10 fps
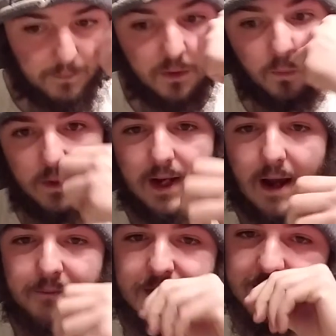We
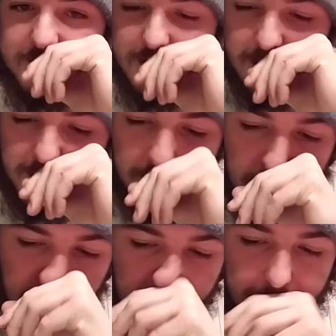have considered
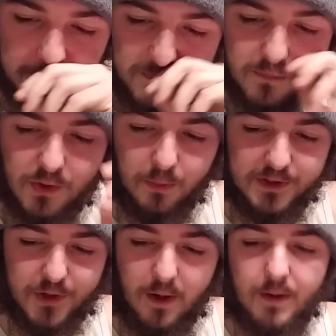the
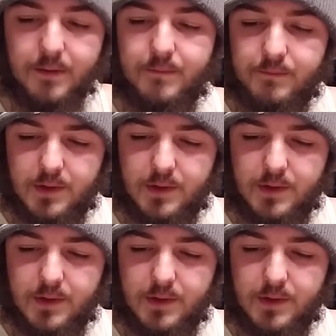return,